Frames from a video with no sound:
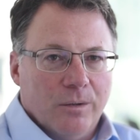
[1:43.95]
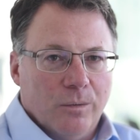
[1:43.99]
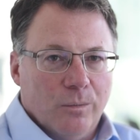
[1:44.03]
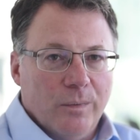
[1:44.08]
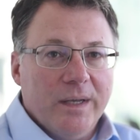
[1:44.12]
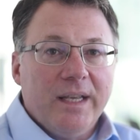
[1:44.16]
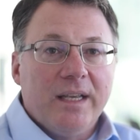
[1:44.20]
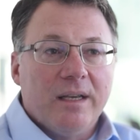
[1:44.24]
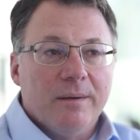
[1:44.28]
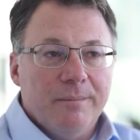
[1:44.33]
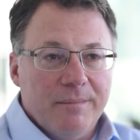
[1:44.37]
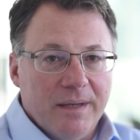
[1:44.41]

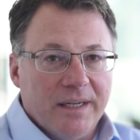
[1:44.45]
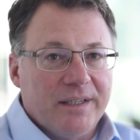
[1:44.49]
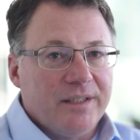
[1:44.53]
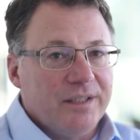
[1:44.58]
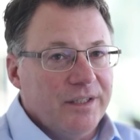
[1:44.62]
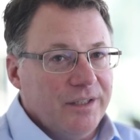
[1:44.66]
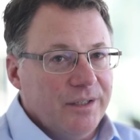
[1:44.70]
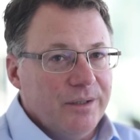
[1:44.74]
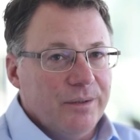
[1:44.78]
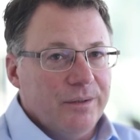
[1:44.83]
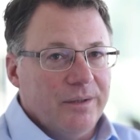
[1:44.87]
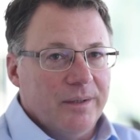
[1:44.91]
We commit
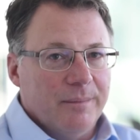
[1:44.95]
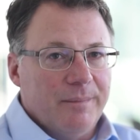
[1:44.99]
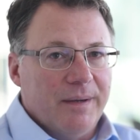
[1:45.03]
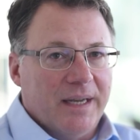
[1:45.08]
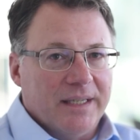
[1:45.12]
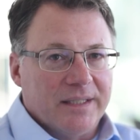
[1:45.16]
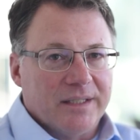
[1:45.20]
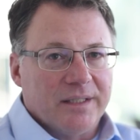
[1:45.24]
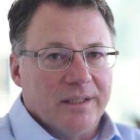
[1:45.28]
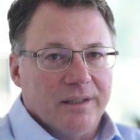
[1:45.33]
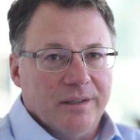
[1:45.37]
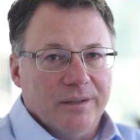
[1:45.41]
to you the
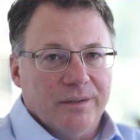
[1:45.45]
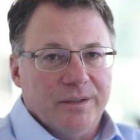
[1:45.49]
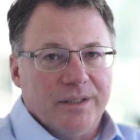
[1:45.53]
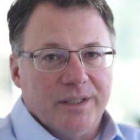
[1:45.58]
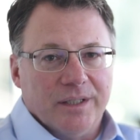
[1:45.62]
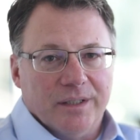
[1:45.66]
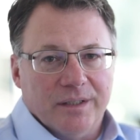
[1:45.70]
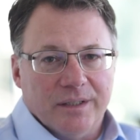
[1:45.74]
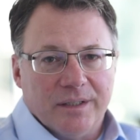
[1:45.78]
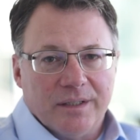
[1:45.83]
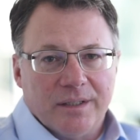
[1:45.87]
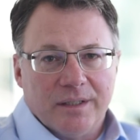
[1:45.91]
best
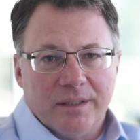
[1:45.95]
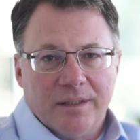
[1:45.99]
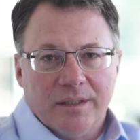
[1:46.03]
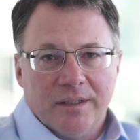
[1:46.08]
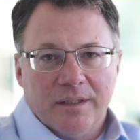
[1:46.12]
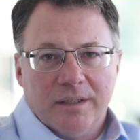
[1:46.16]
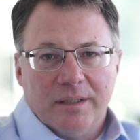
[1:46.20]
solutions.